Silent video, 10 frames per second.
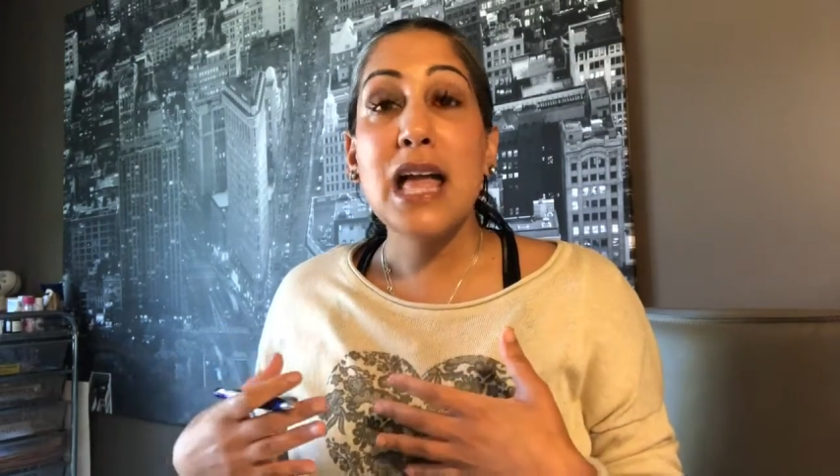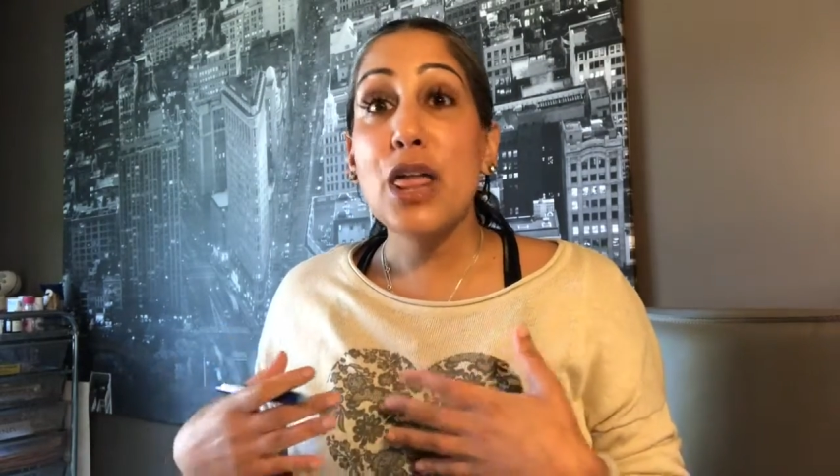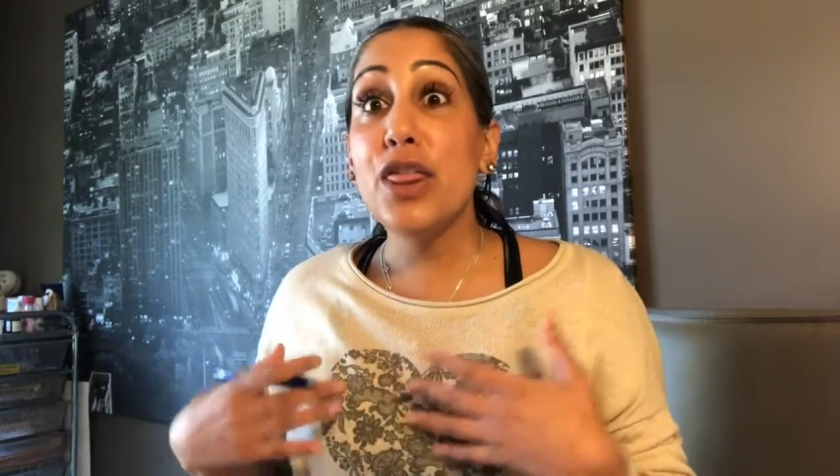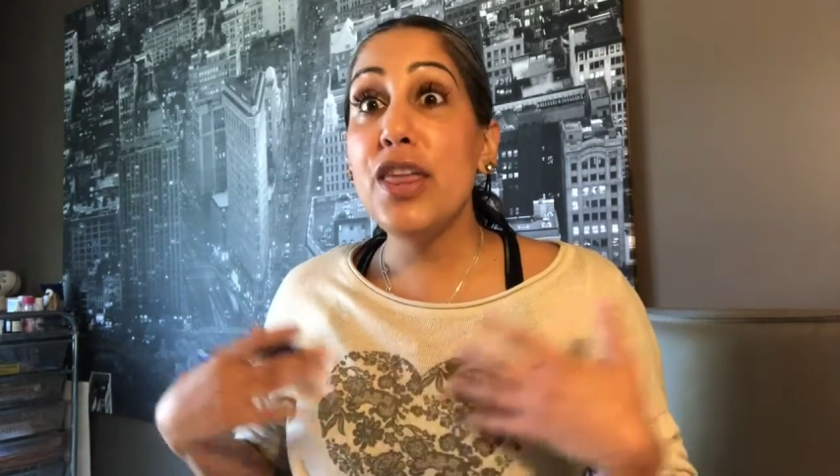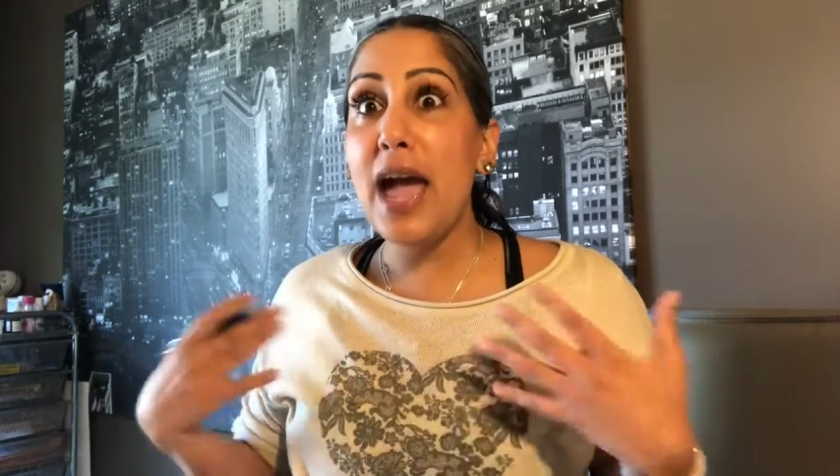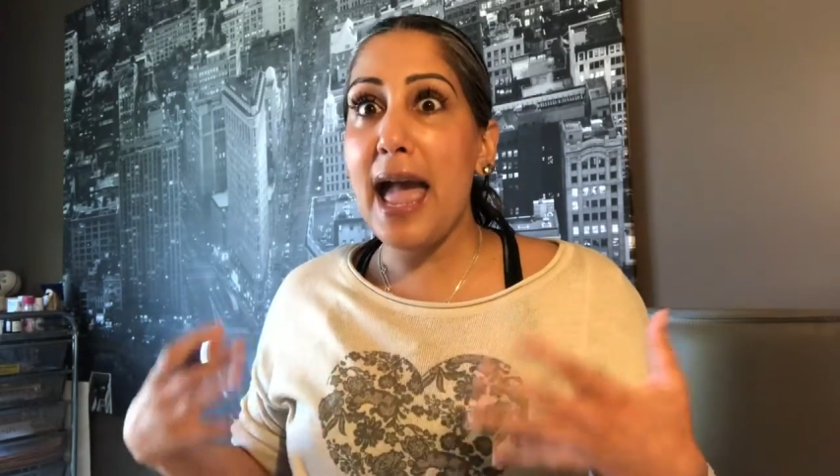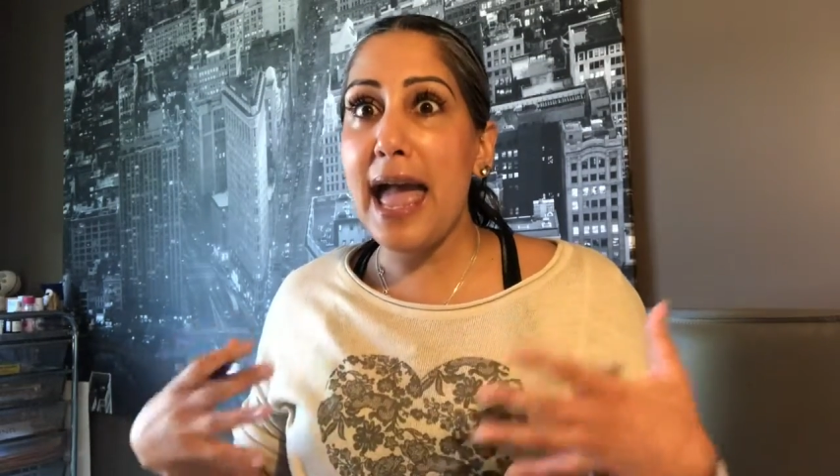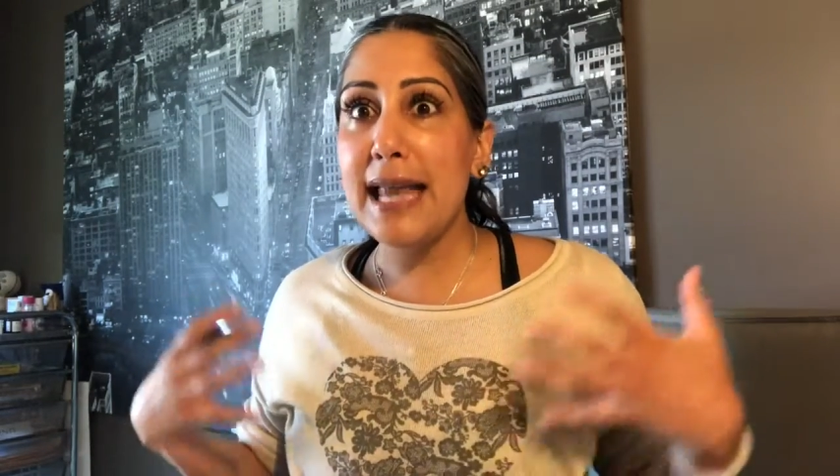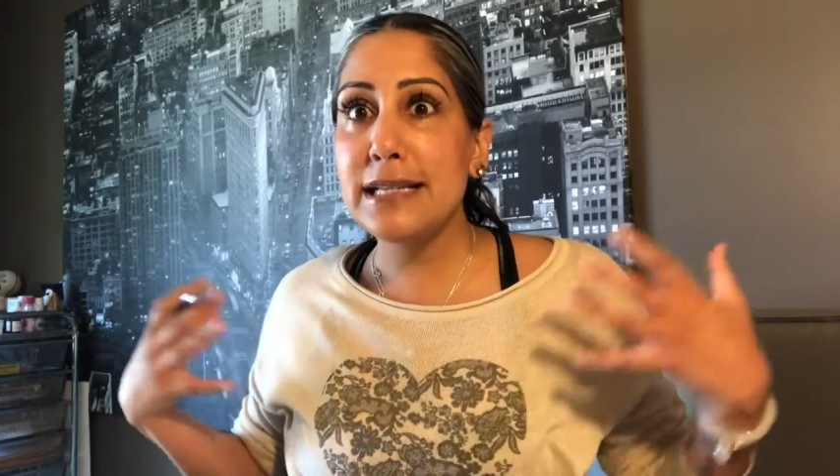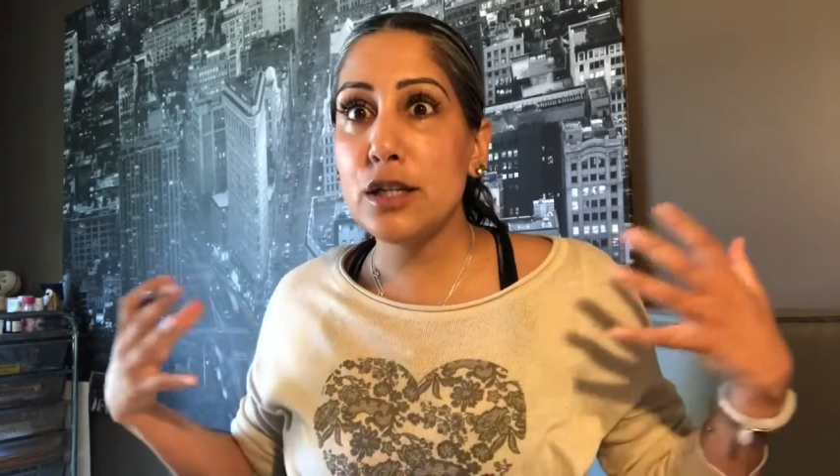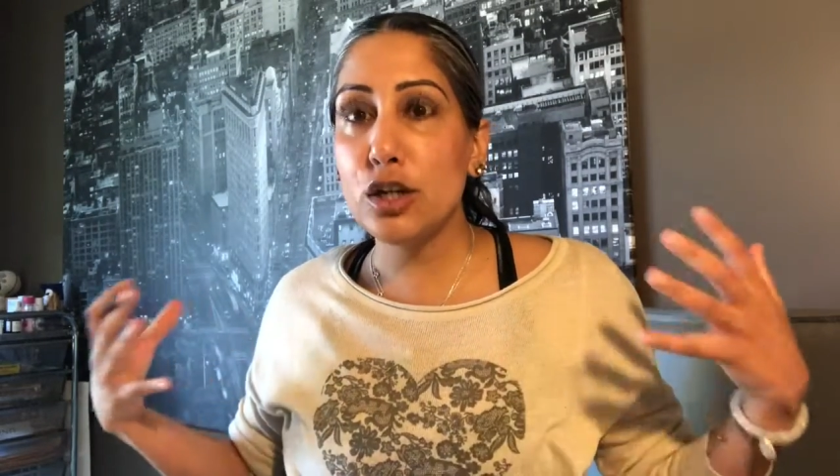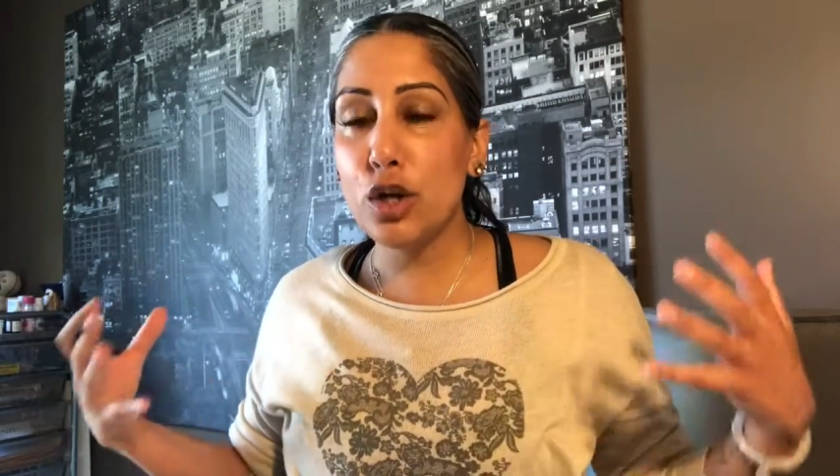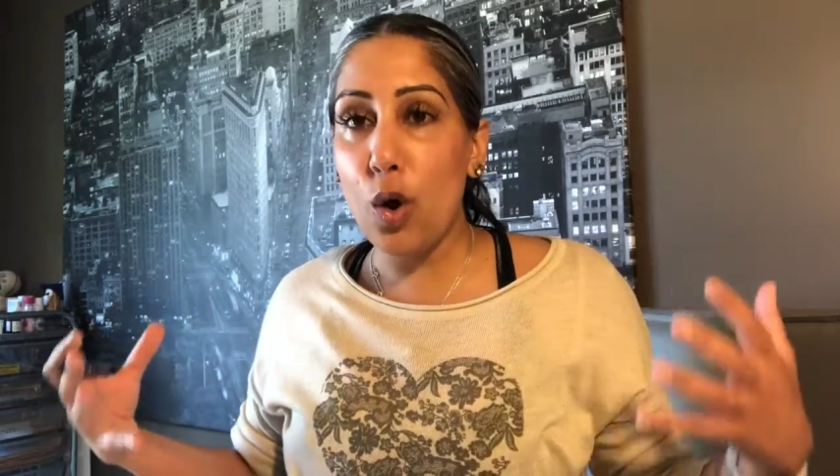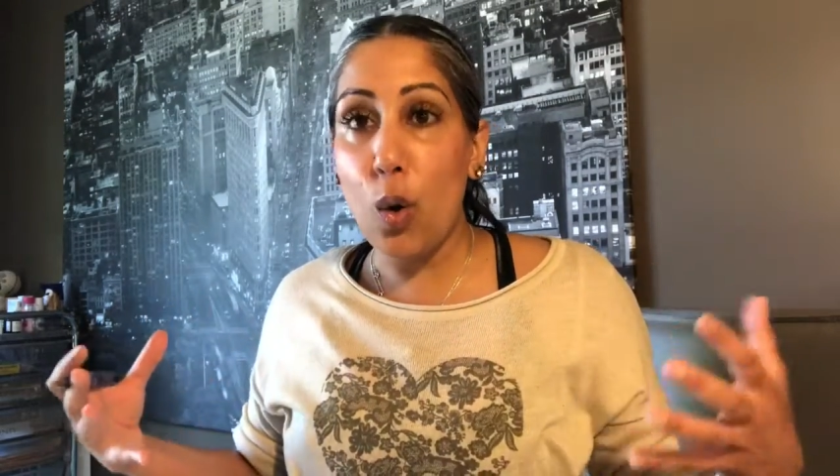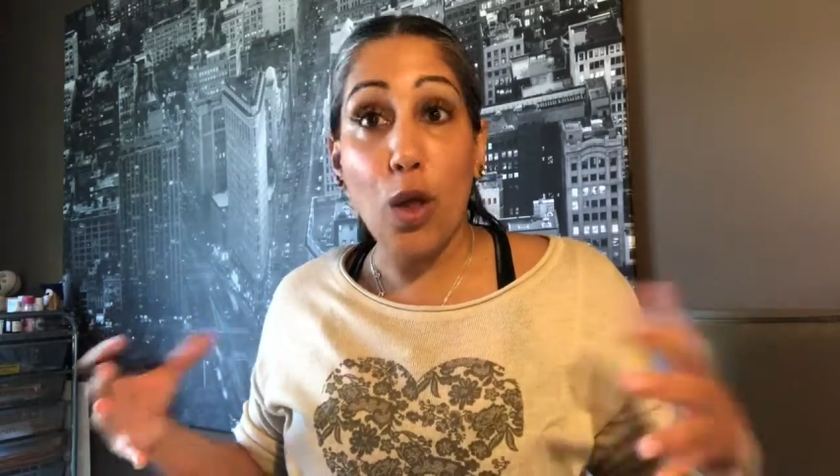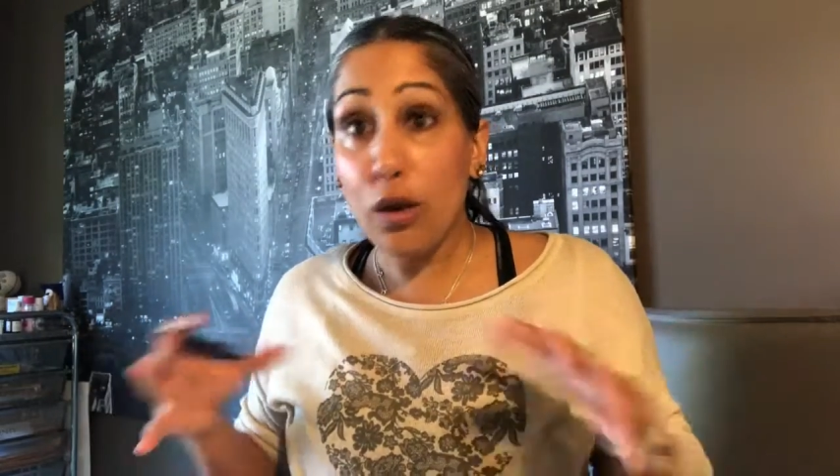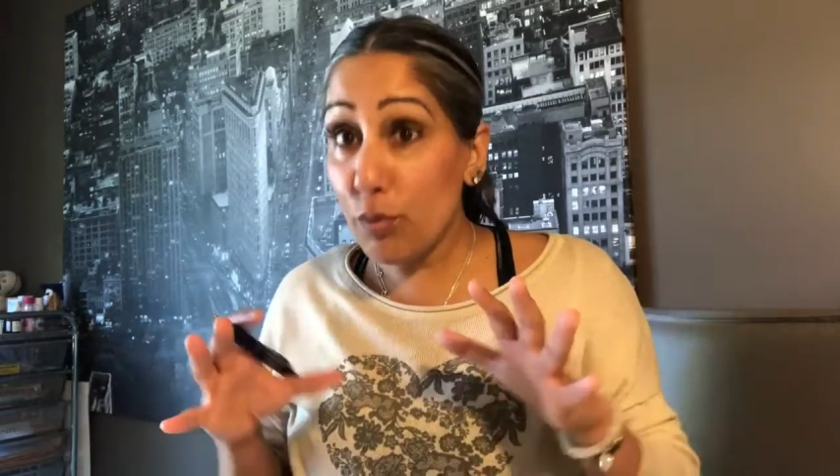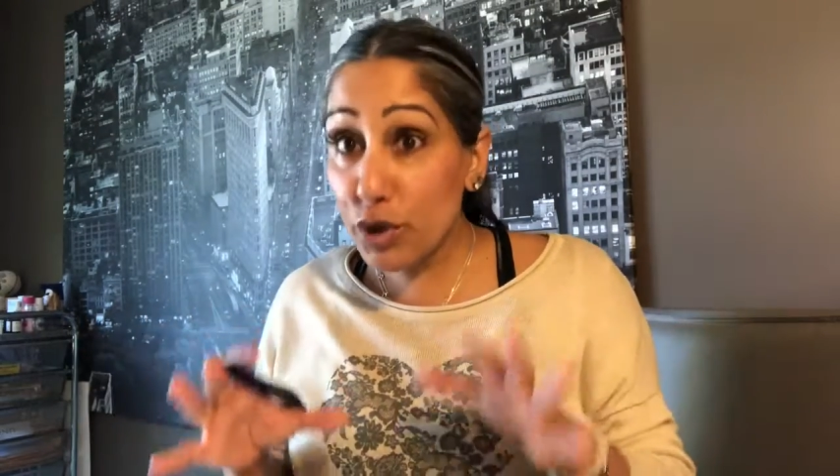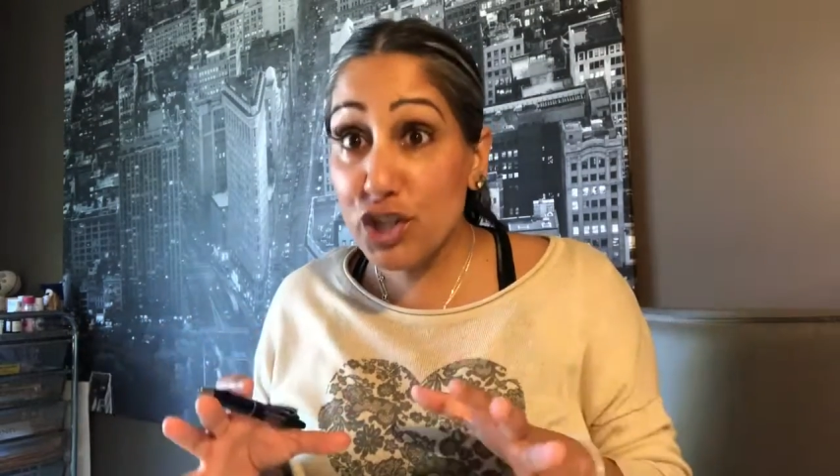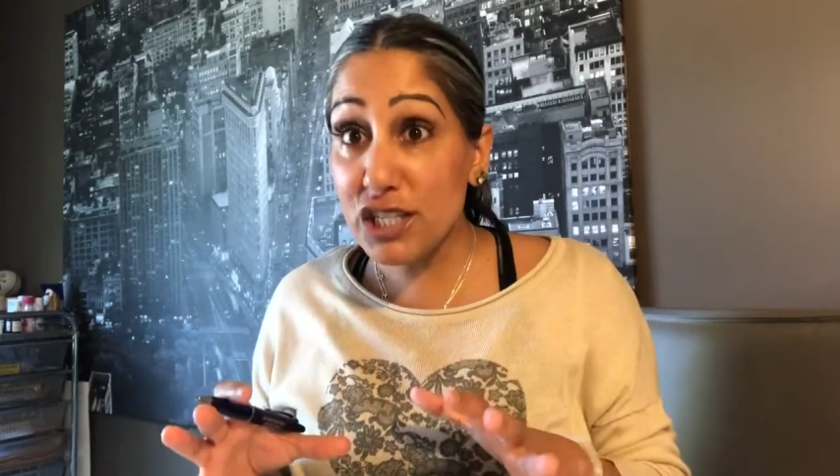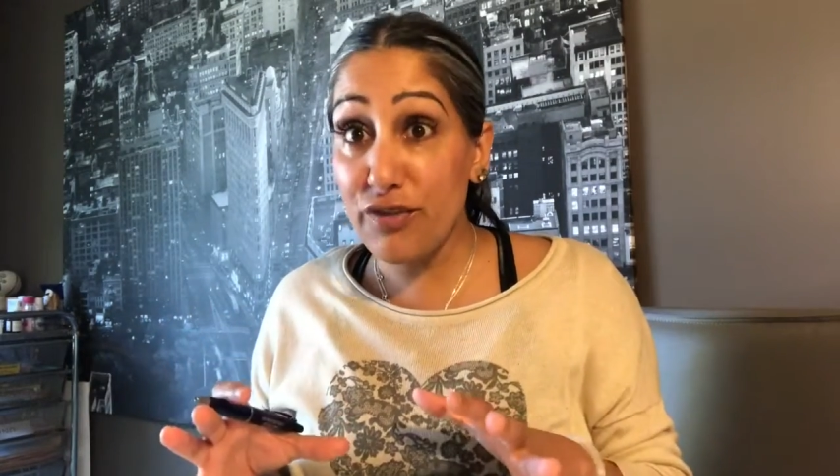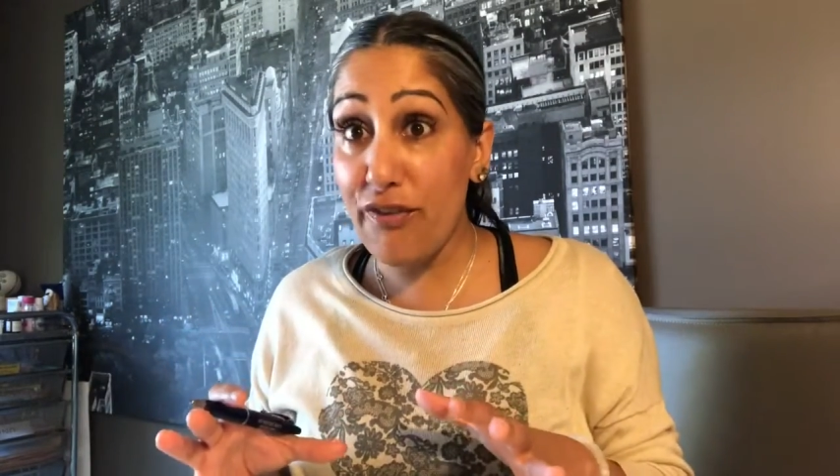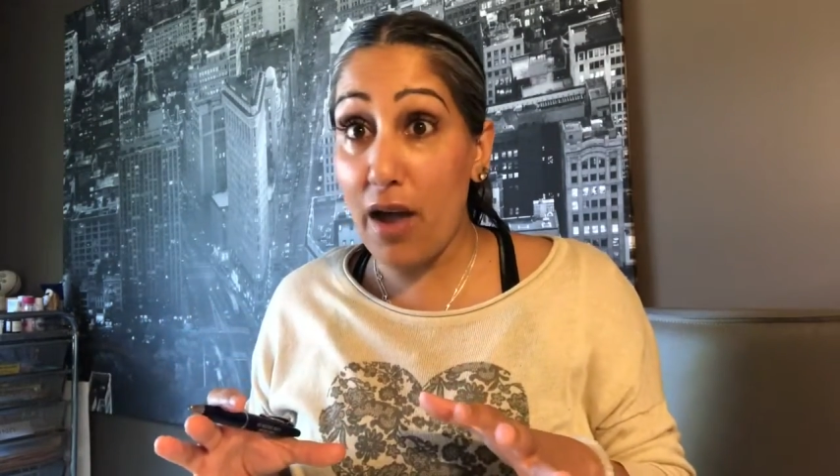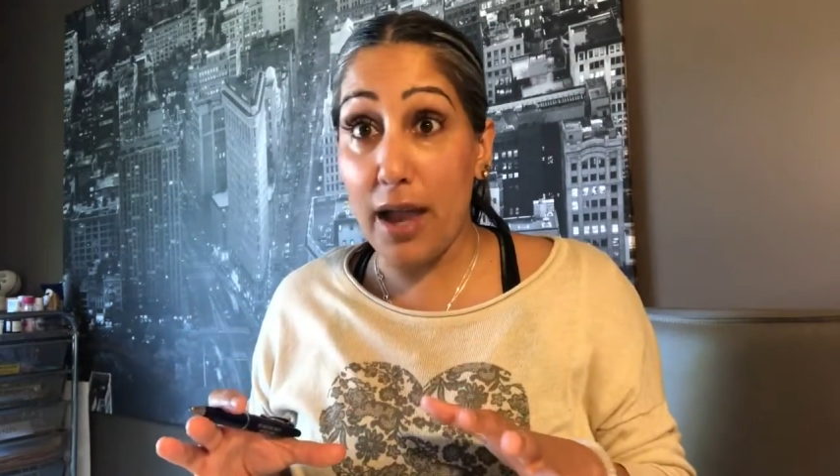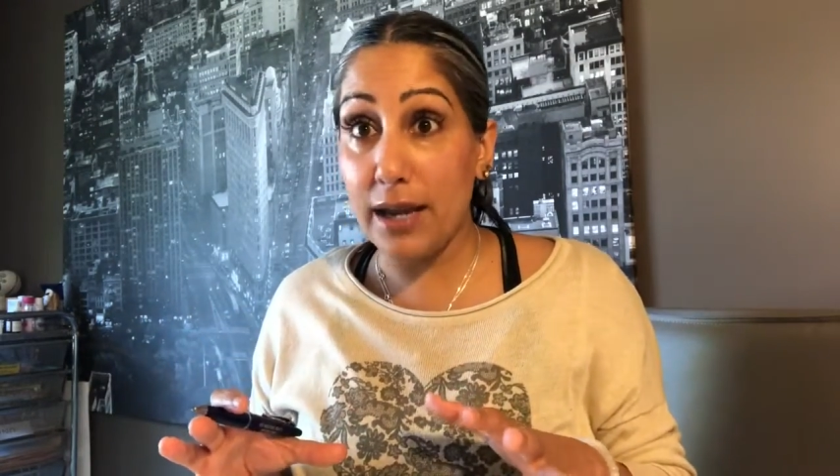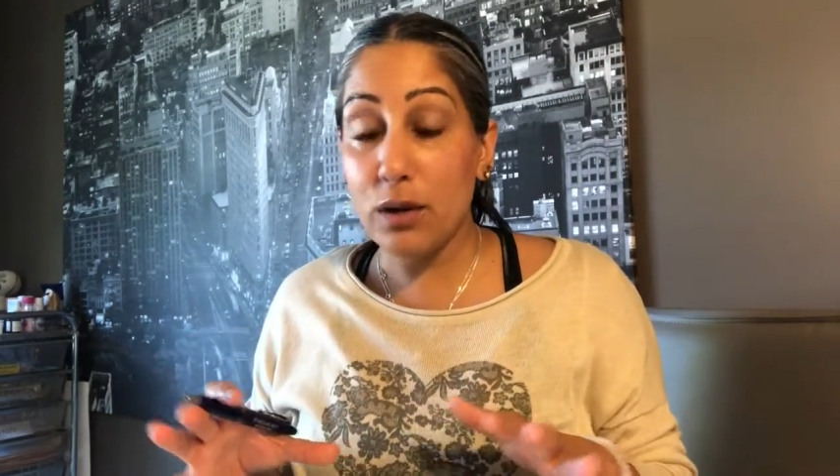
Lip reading: the end goal, which is fine,